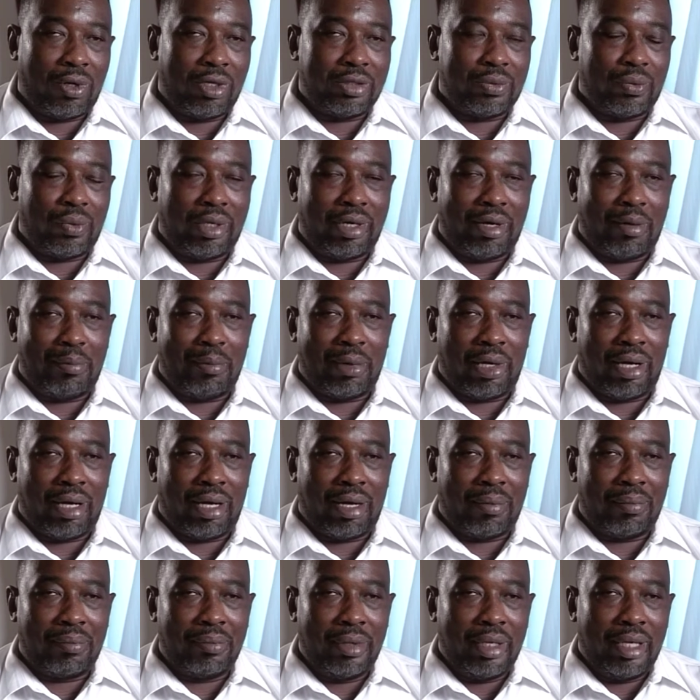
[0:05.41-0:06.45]
with her mom,
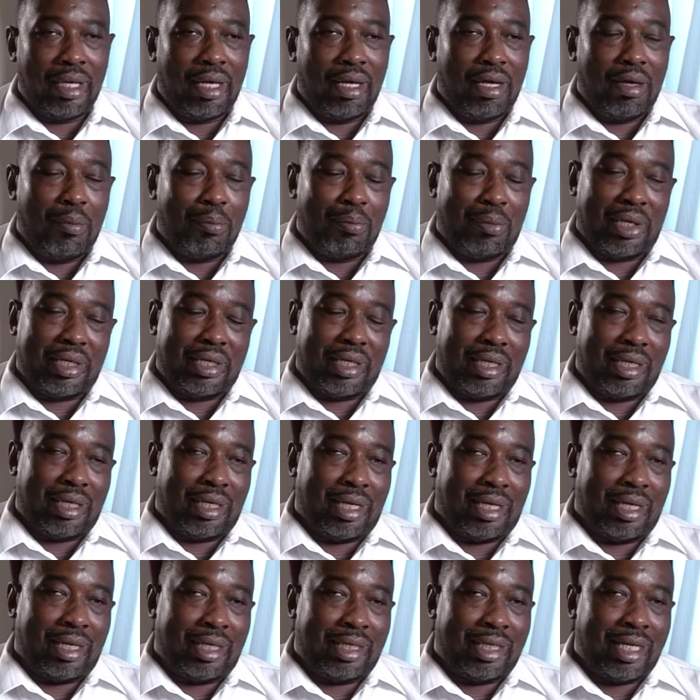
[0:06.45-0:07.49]
but
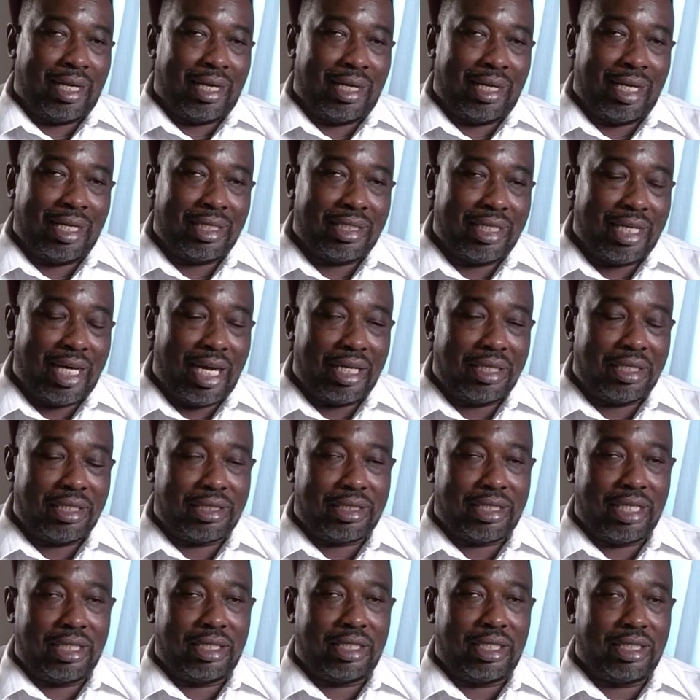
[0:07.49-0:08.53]
that's not to say
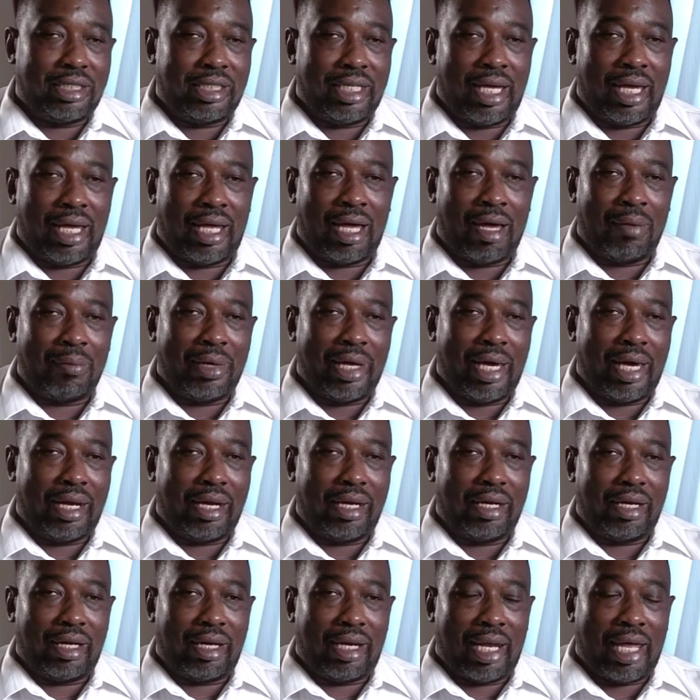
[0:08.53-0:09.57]
I'm not in
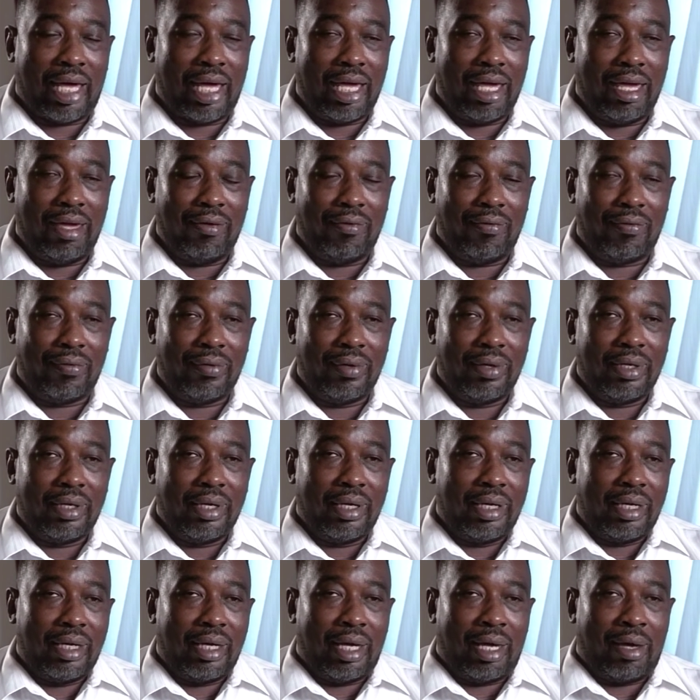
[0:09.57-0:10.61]
her life.
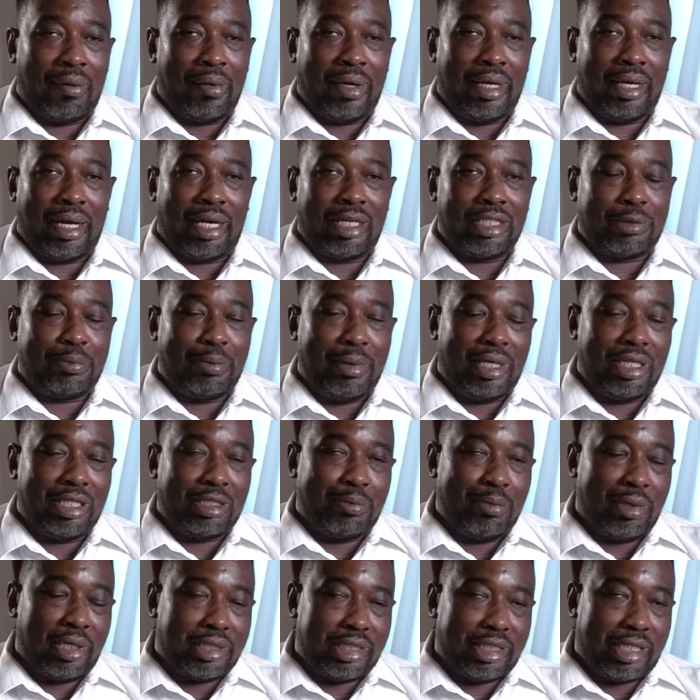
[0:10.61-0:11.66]
I mean, I spend as
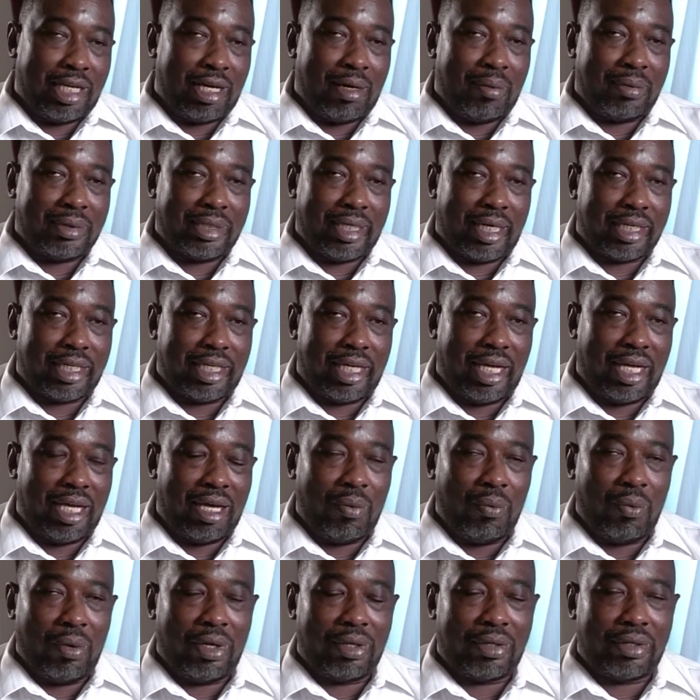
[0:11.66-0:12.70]
much time as I can
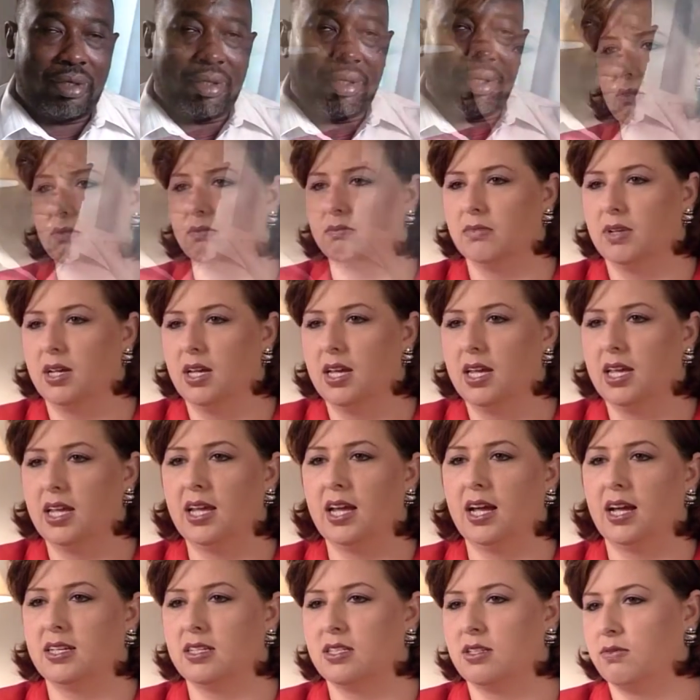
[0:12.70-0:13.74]
with her. He
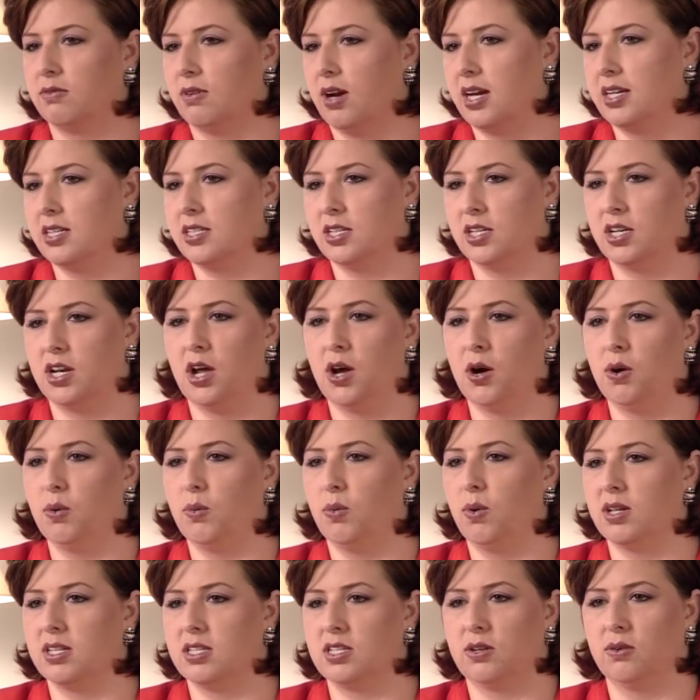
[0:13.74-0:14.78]
has the right to know
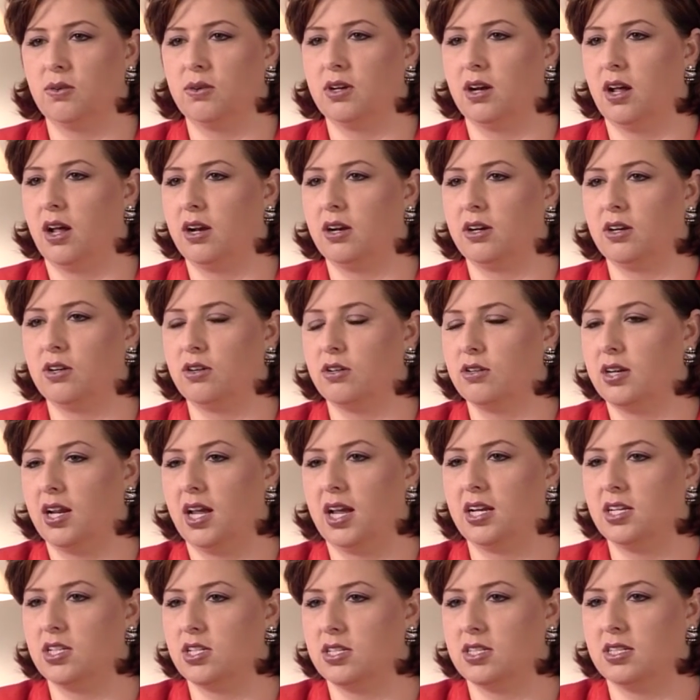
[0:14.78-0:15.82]
what's going on in her
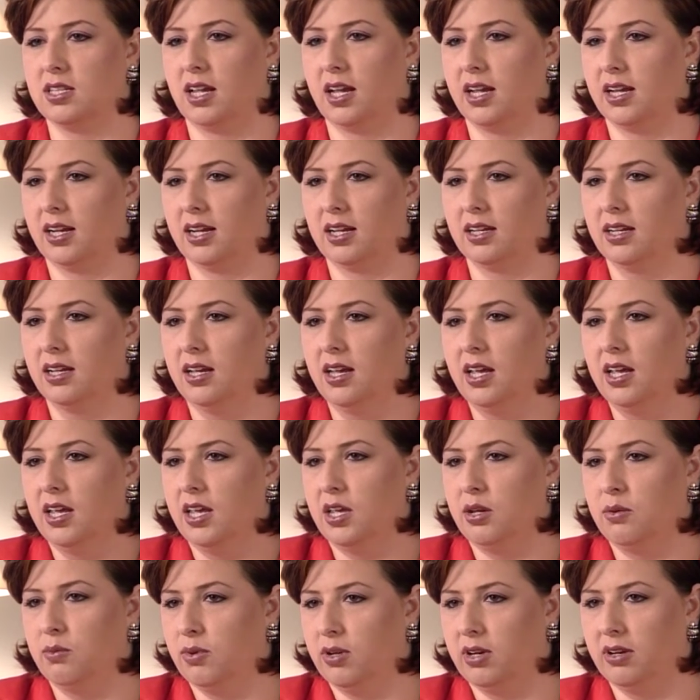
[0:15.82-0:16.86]
day, just like
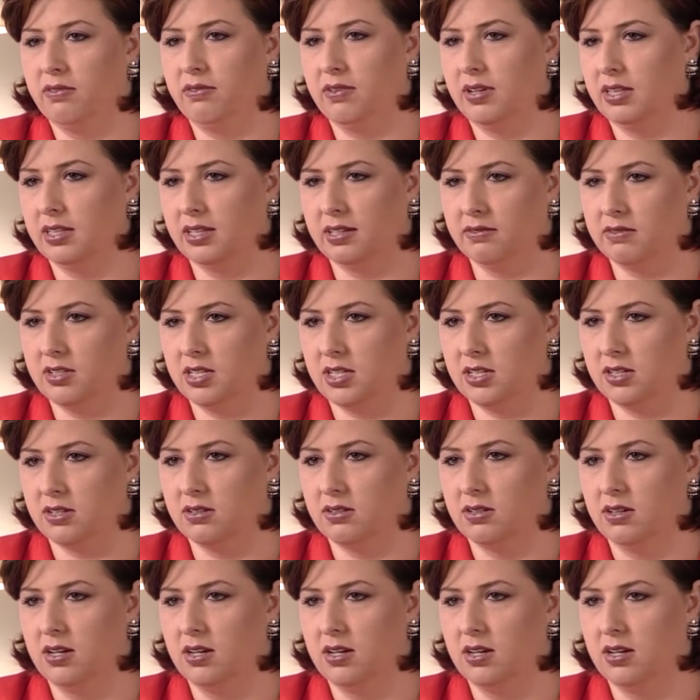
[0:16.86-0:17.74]
he would if he lived here.